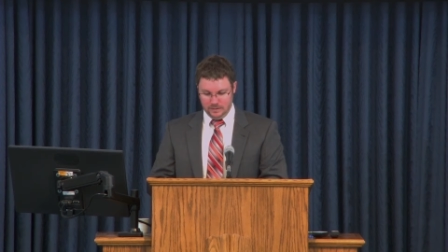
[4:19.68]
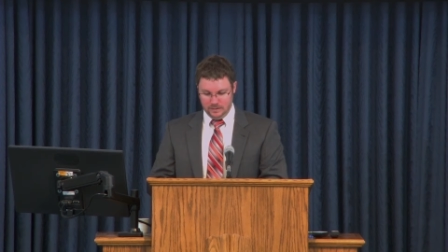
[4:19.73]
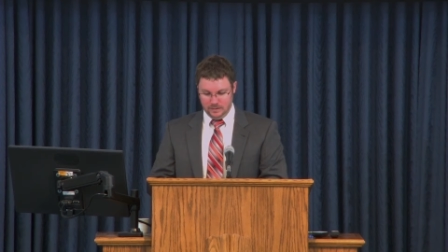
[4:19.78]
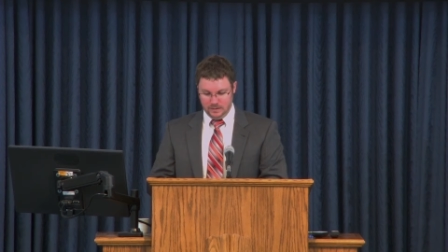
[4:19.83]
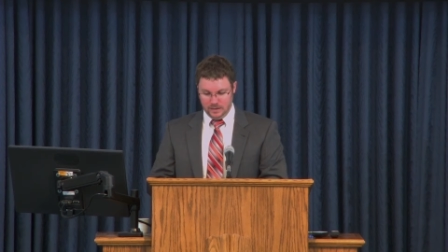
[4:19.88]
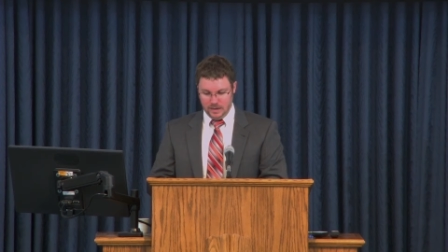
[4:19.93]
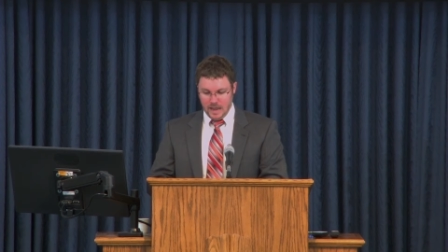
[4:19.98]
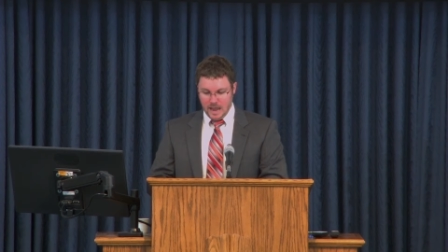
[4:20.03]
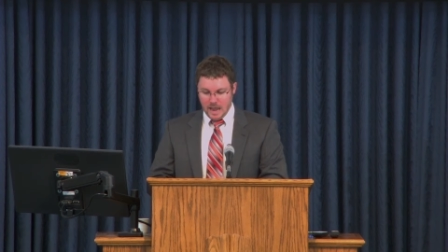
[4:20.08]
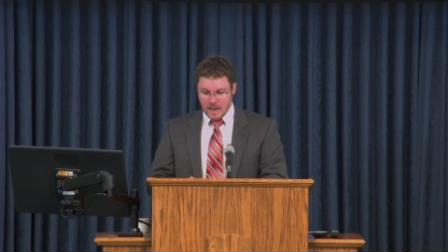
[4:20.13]

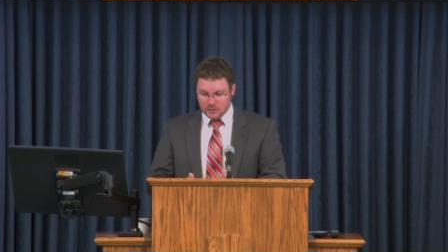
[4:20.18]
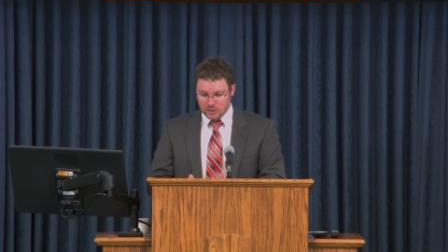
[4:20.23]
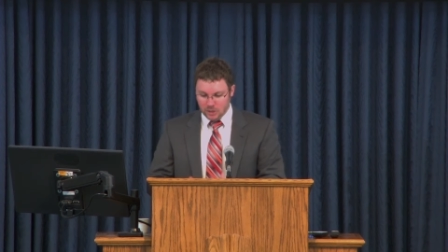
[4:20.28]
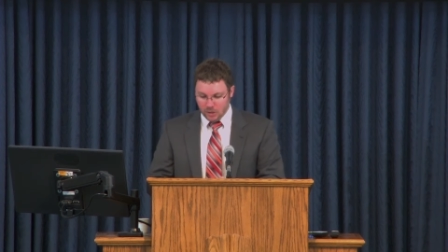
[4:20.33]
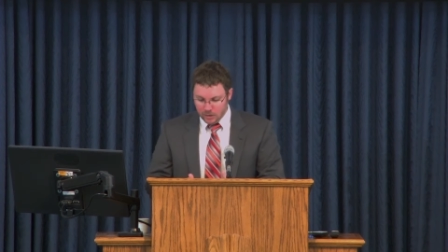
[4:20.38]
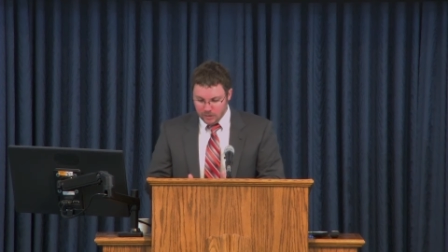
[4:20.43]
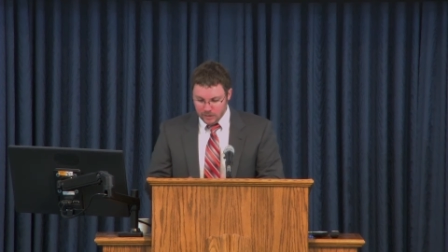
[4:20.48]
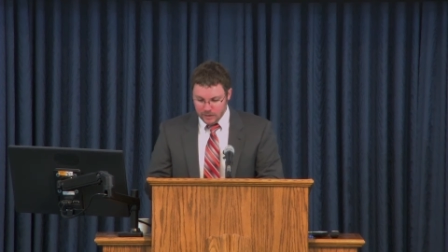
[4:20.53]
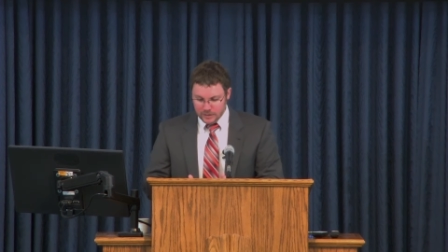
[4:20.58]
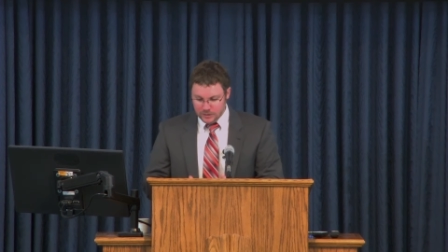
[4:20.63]
As
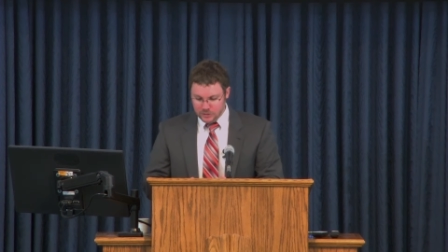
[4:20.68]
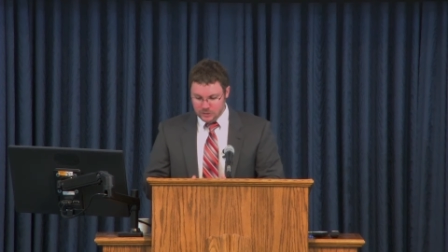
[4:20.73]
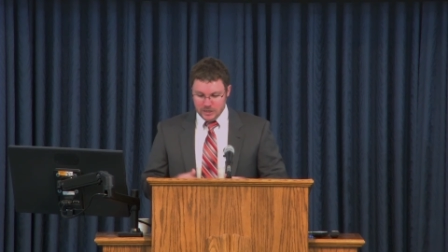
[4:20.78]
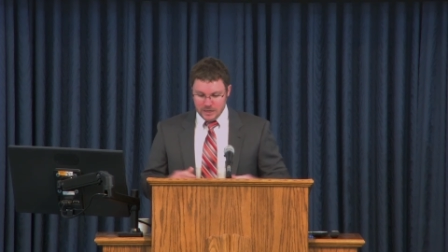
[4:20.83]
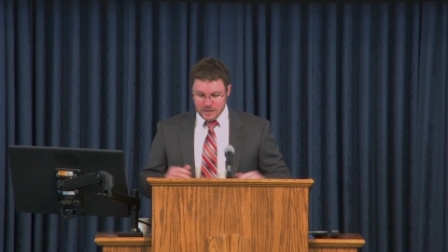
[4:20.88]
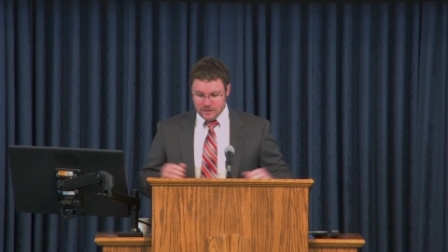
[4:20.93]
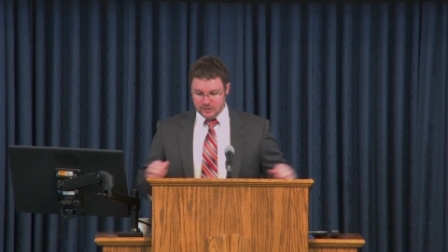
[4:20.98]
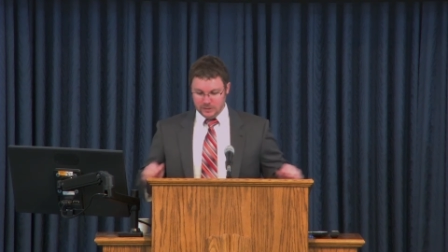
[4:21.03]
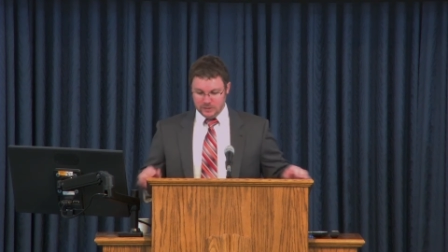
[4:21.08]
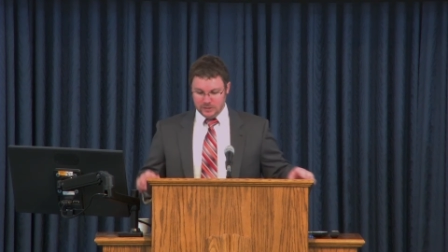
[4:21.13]
hard as
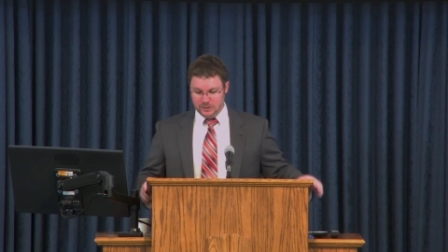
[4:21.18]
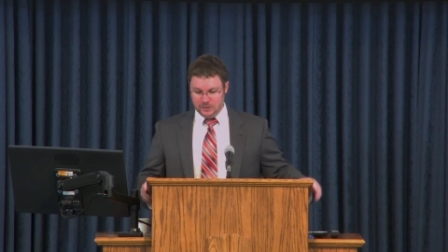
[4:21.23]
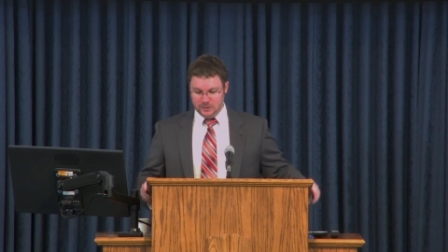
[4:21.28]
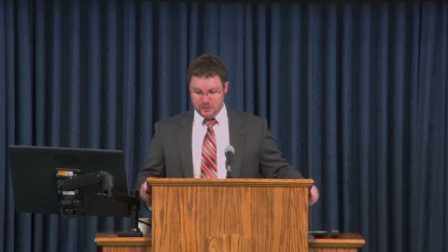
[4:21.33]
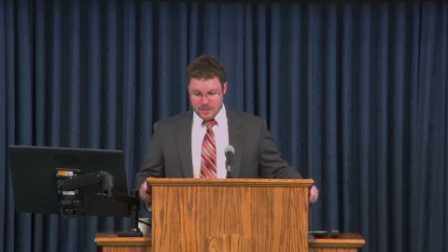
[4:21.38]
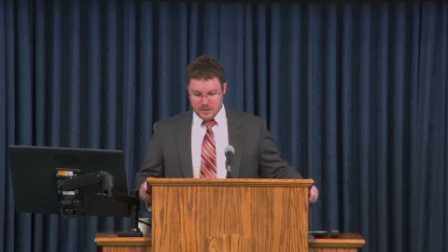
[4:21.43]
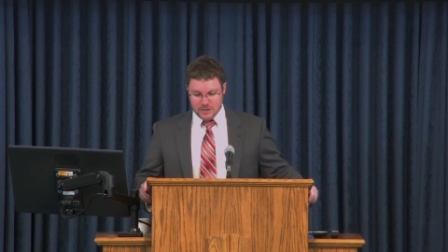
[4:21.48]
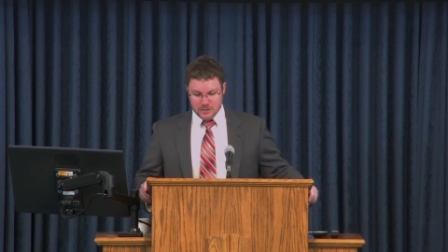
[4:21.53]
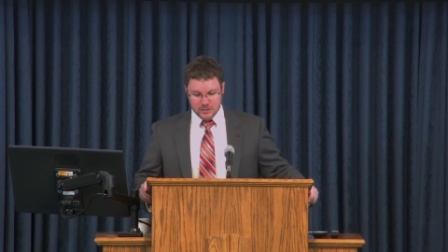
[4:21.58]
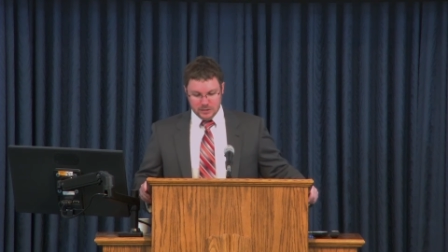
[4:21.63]
Jesus'
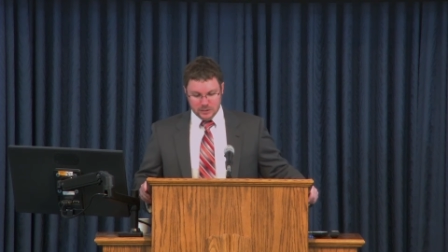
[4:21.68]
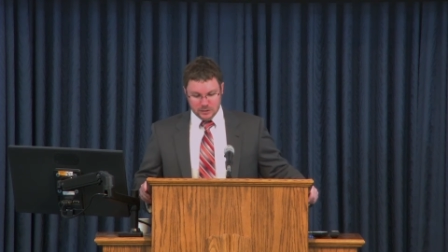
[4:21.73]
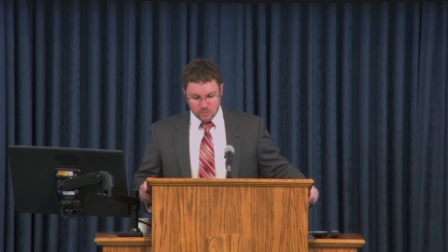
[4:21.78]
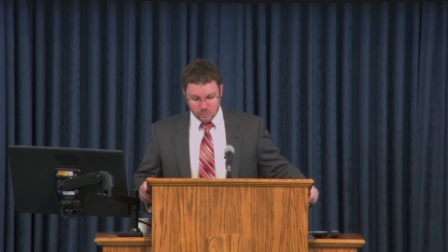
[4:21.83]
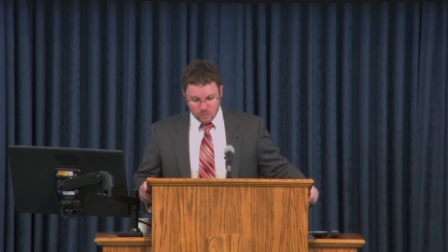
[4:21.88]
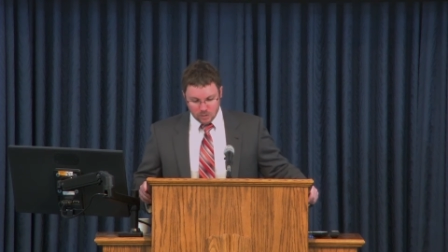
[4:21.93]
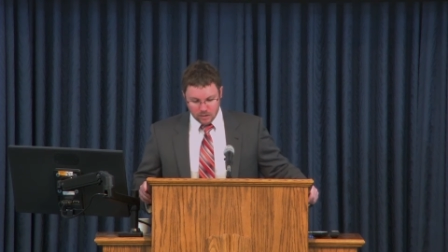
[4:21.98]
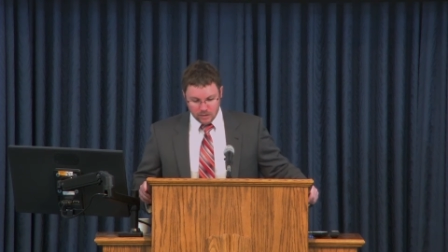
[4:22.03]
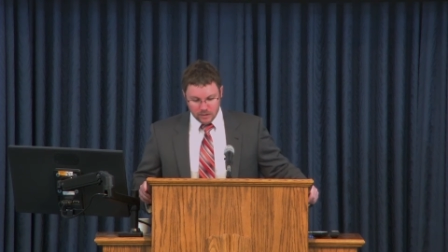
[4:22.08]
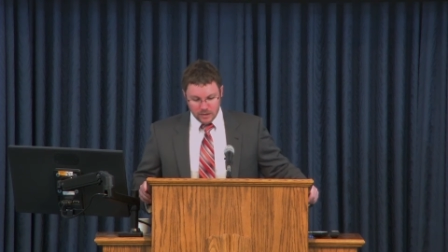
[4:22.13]
teachings
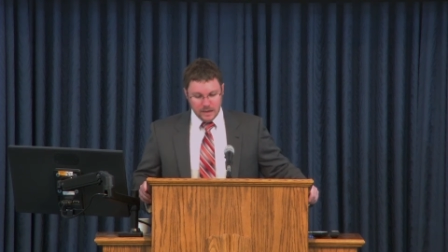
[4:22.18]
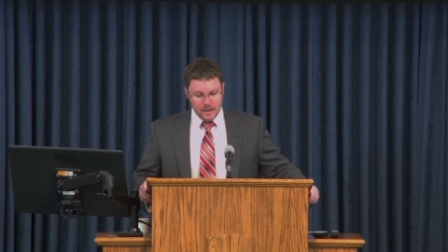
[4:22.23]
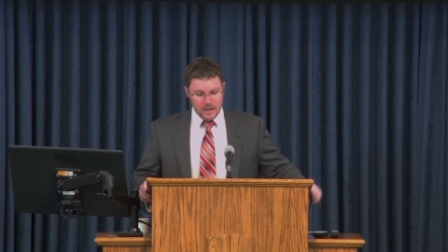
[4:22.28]
were,